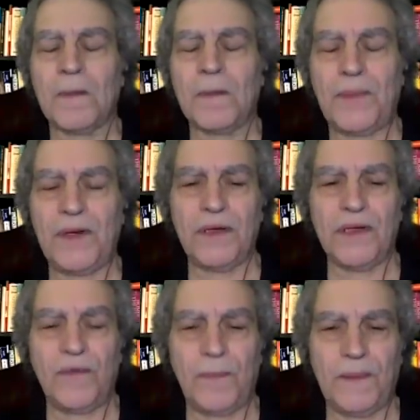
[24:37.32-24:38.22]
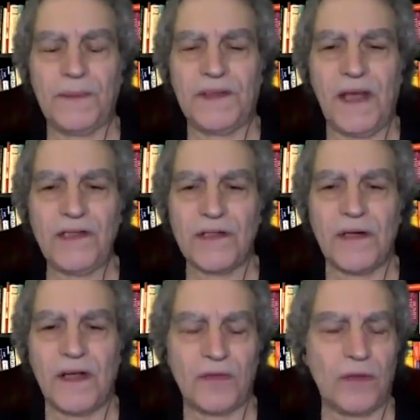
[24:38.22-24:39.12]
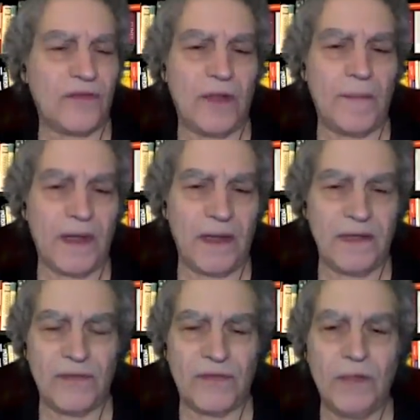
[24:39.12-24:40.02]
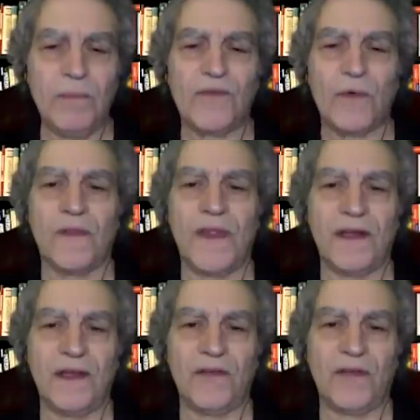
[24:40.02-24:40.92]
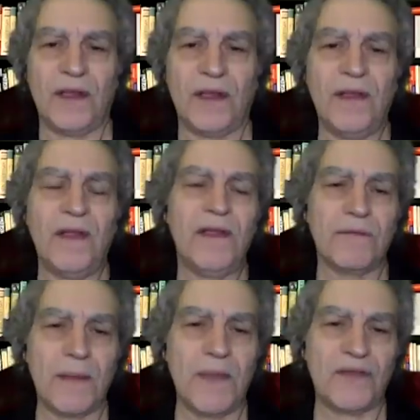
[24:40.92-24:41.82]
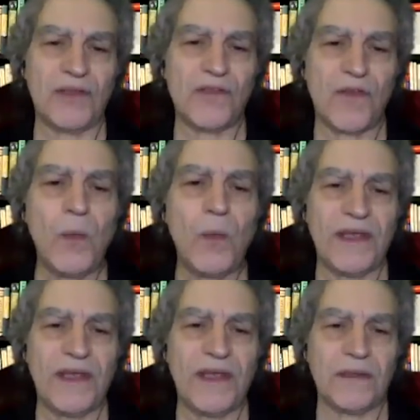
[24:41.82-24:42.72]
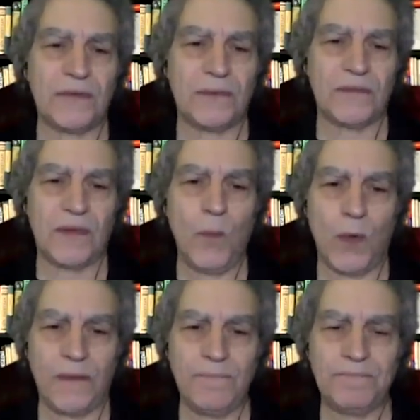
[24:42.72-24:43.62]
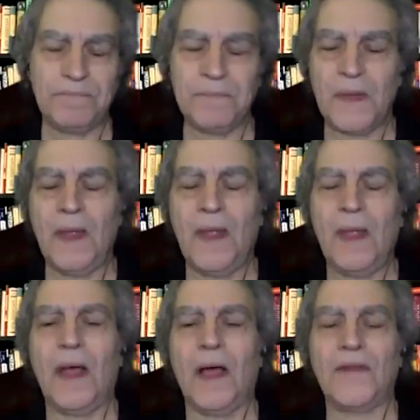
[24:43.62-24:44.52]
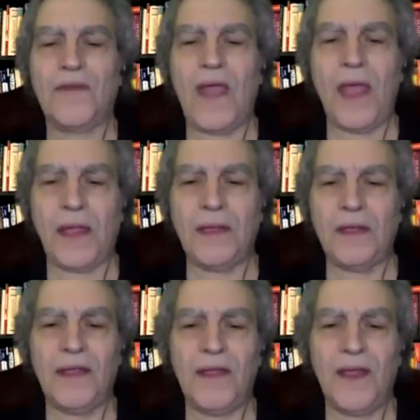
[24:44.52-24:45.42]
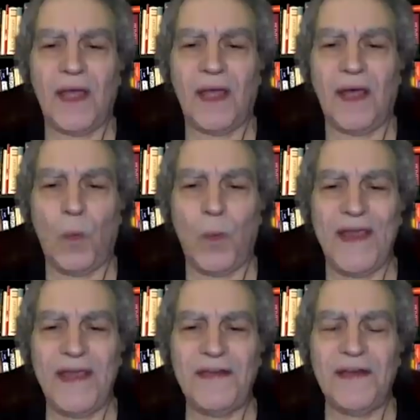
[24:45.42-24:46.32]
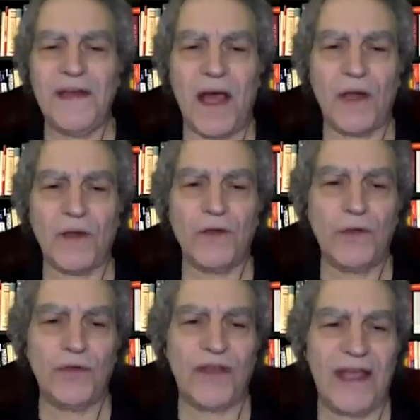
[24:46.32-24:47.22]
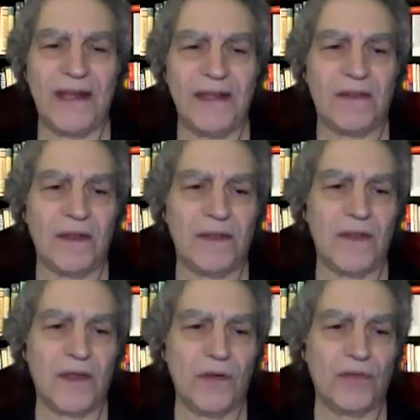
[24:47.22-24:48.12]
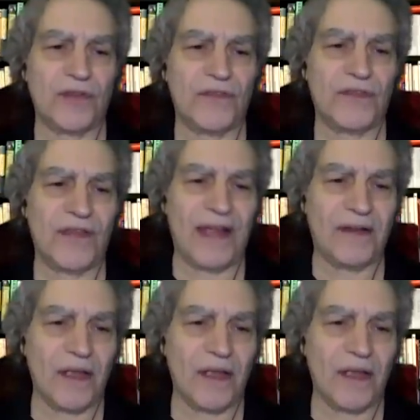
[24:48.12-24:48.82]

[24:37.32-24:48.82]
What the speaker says: preparing it for publication, I saw something I'd never seen before. And that is a direct message from WikiLeaks to someone saying, we did not use anything that GUCCIFER sent